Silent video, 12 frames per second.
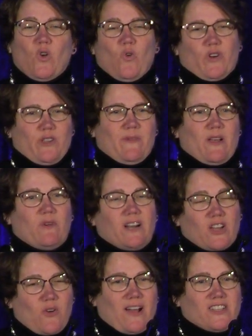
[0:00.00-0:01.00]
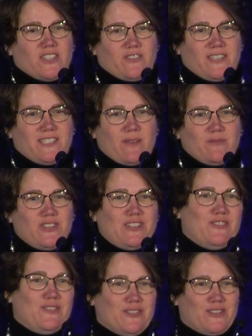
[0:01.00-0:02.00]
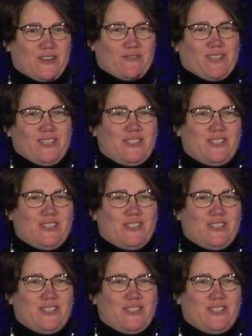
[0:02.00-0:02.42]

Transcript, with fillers: Or you might want to go out to the reception, and those that are really